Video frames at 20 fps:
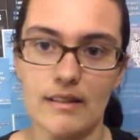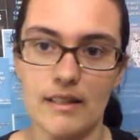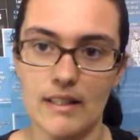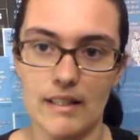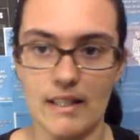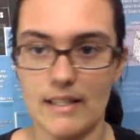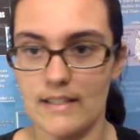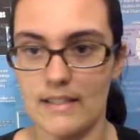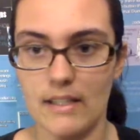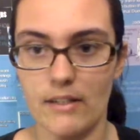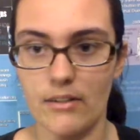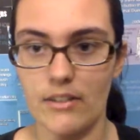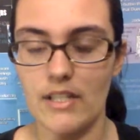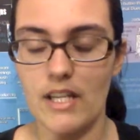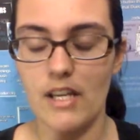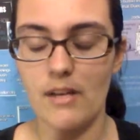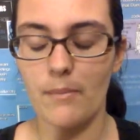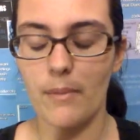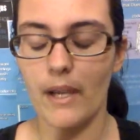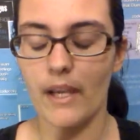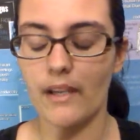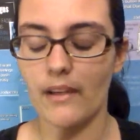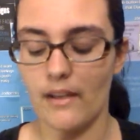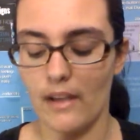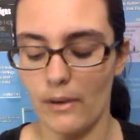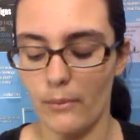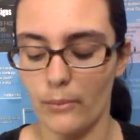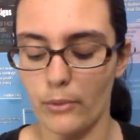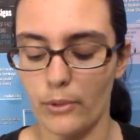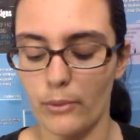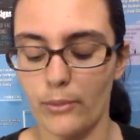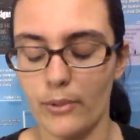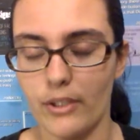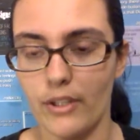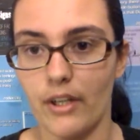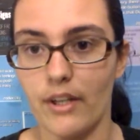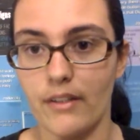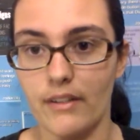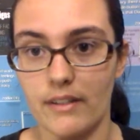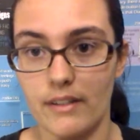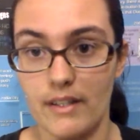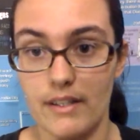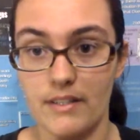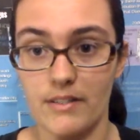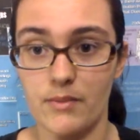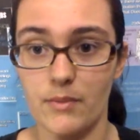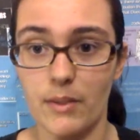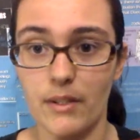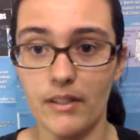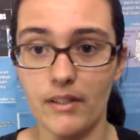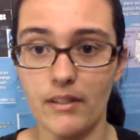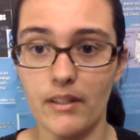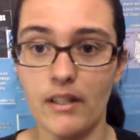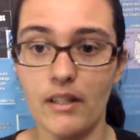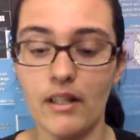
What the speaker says: gets irritated by it, I will put on this one.